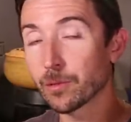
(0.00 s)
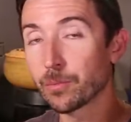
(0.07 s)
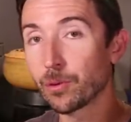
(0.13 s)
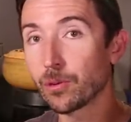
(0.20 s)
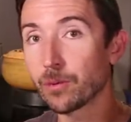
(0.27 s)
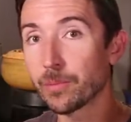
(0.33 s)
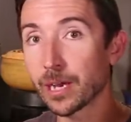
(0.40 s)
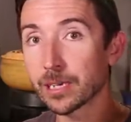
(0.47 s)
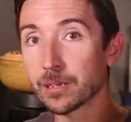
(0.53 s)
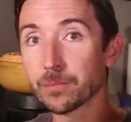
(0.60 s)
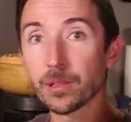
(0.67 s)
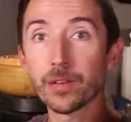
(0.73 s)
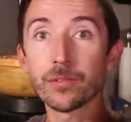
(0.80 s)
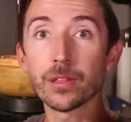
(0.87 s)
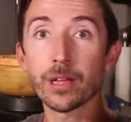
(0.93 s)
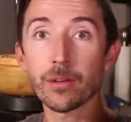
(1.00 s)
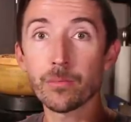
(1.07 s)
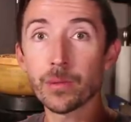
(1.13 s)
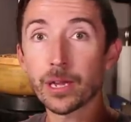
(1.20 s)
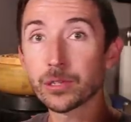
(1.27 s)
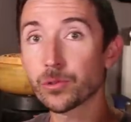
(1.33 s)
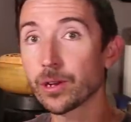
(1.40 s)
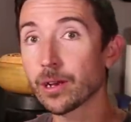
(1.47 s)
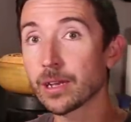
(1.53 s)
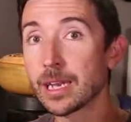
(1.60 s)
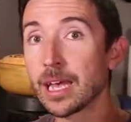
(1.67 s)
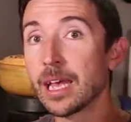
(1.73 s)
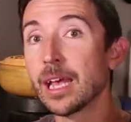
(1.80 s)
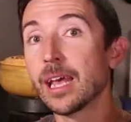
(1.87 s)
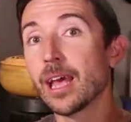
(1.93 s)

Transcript: Lapua Magnum level out on Patreon.